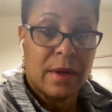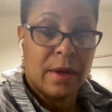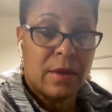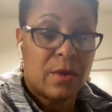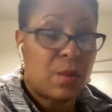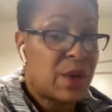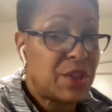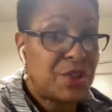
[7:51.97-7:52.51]

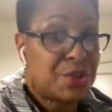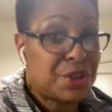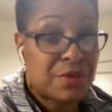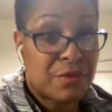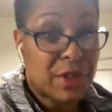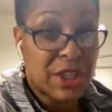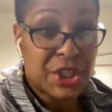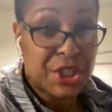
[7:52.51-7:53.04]
the ones you
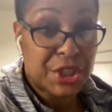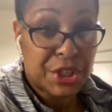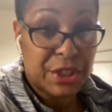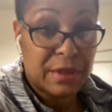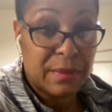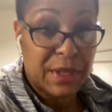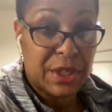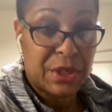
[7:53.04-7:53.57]
really
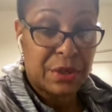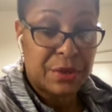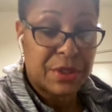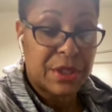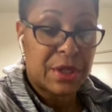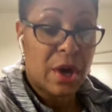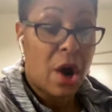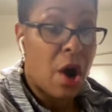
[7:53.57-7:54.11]
shouldn't be
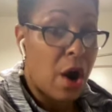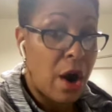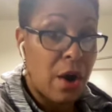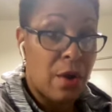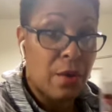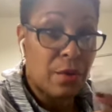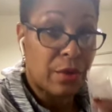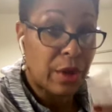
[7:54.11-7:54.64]
using are
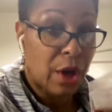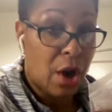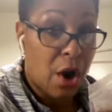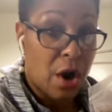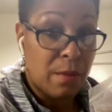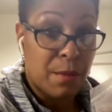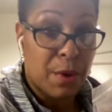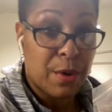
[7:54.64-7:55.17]
the
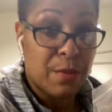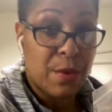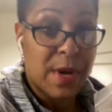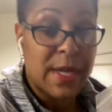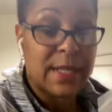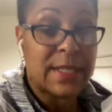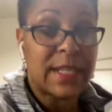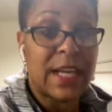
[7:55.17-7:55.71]
cardboard ones,